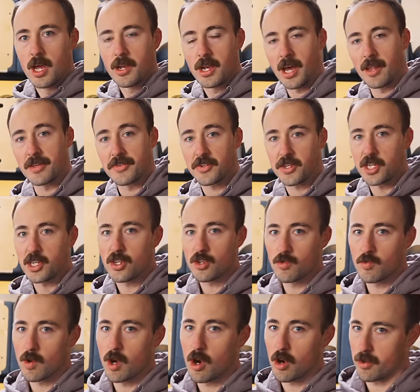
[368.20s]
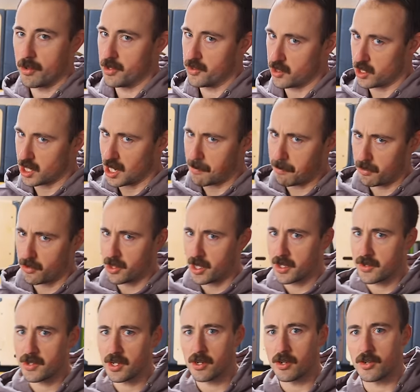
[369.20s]
Now the C two rower, there's a couple
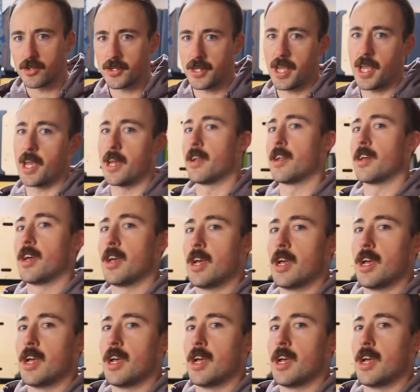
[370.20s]
things to understand.